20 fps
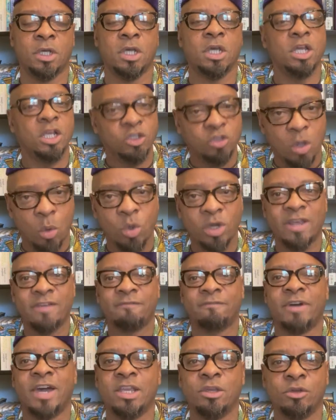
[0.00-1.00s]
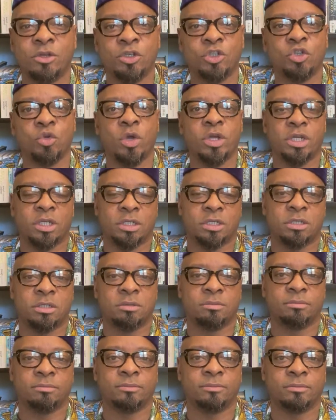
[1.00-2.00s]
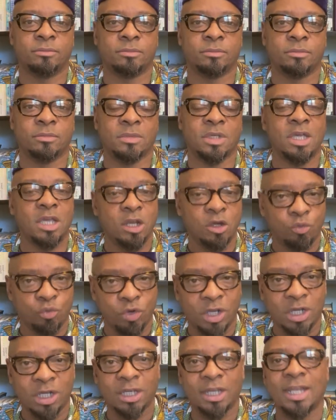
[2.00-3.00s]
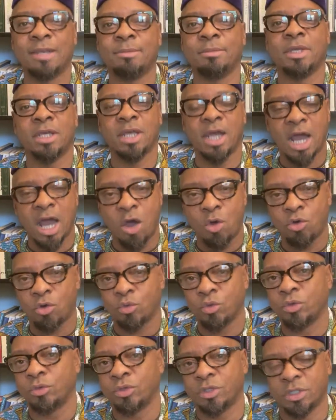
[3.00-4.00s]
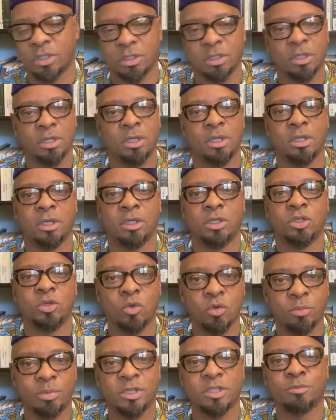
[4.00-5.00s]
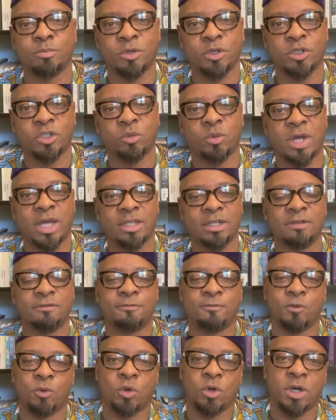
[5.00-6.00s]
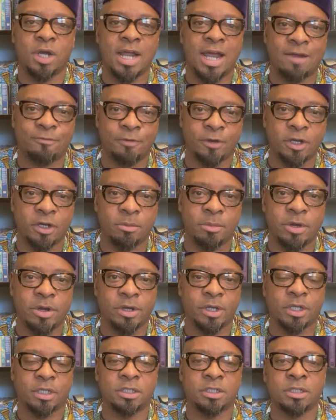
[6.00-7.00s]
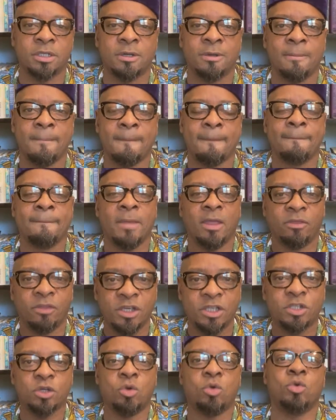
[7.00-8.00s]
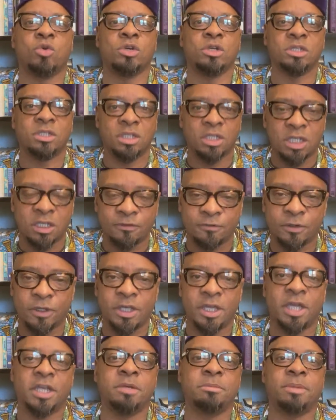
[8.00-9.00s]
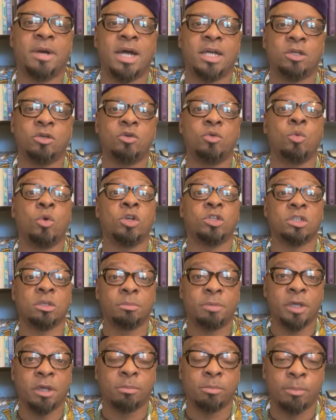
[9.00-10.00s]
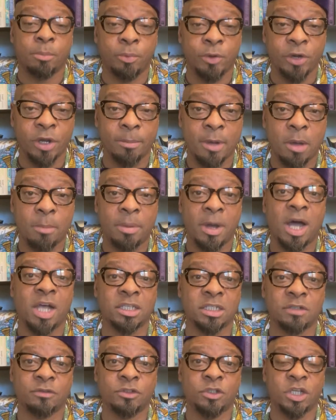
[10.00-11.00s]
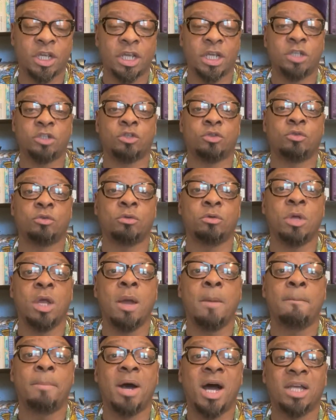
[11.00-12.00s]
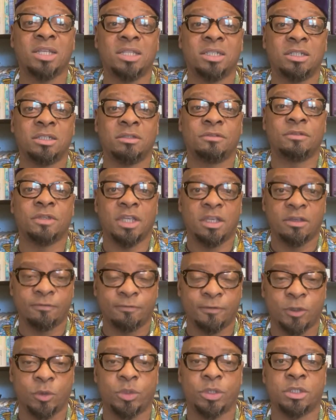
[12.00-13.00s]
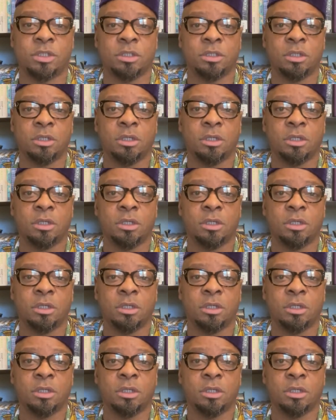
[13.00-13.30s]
So I want to invite you to join us in reclaiming our roots, Yoruba spirituality for African Americans. This course is for anybody who wants to bring about positive change through positive influence.